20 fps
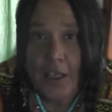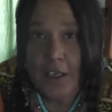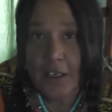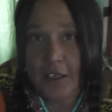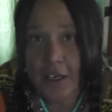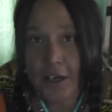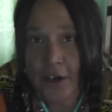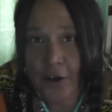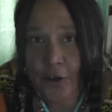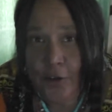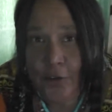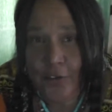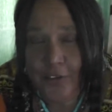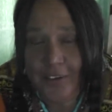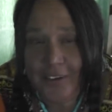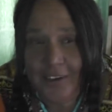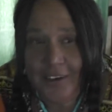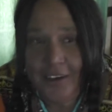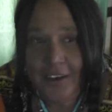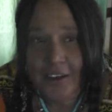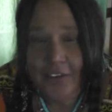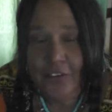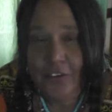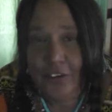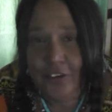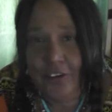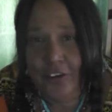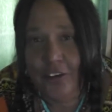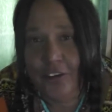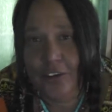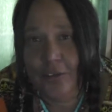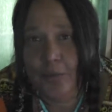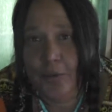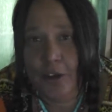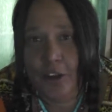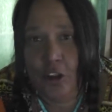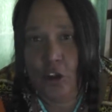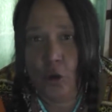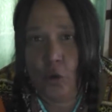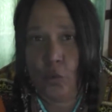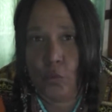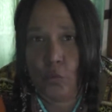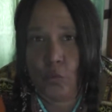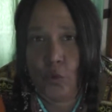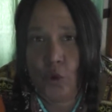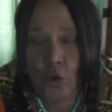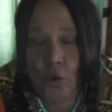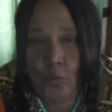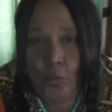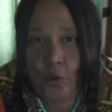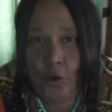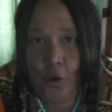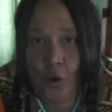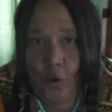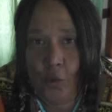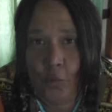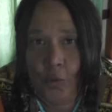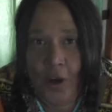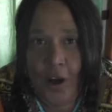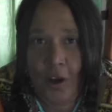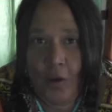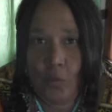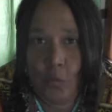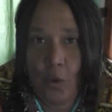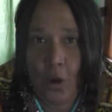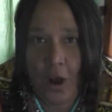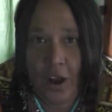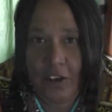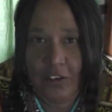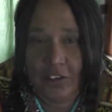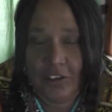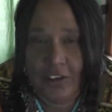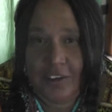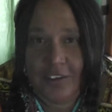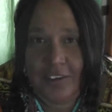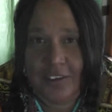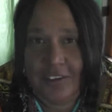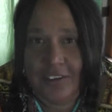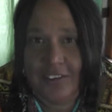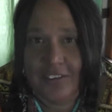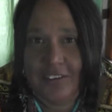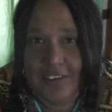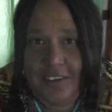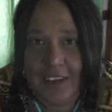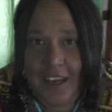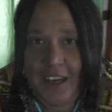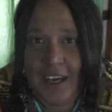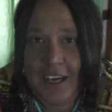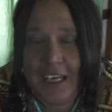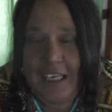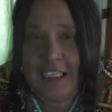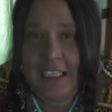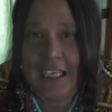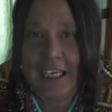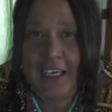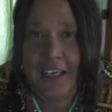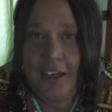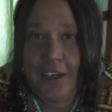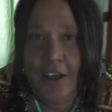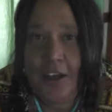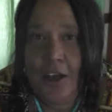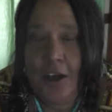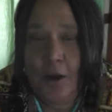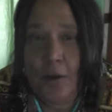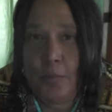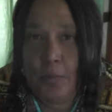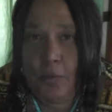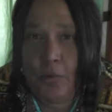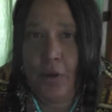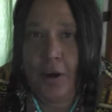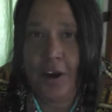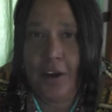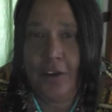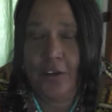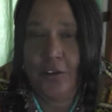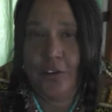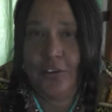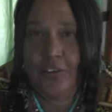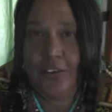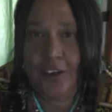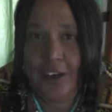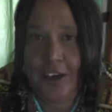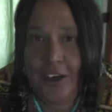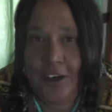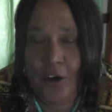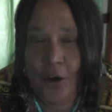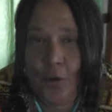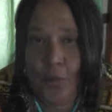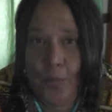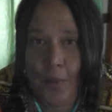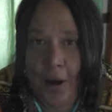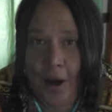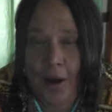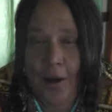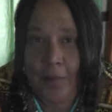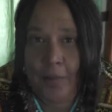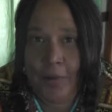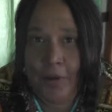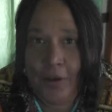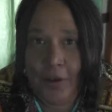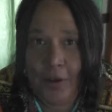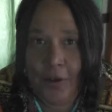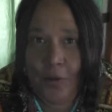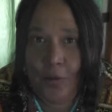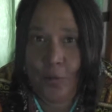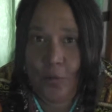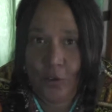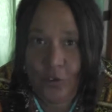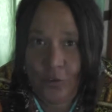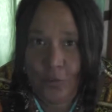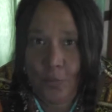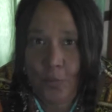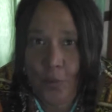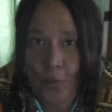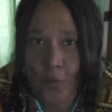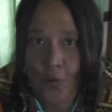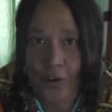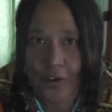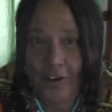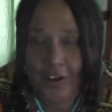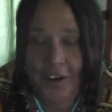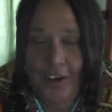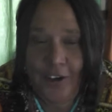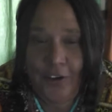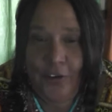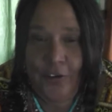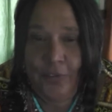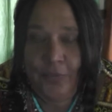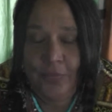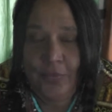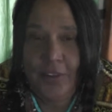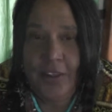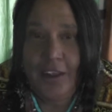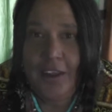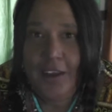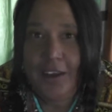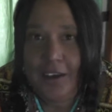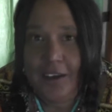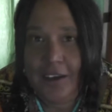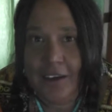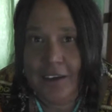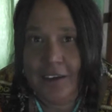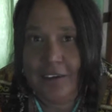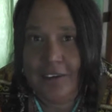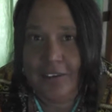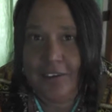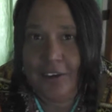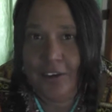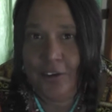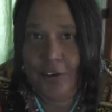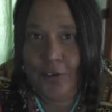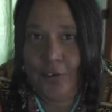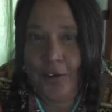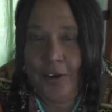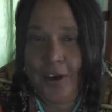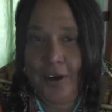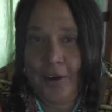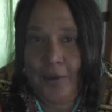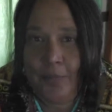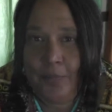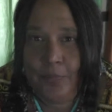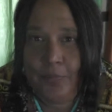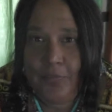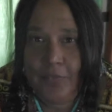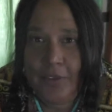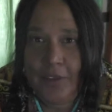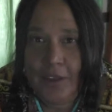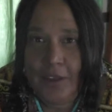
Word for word: now, there's always been a little rumor around Washington state that Barack Hussein Obama was born here. And so, um,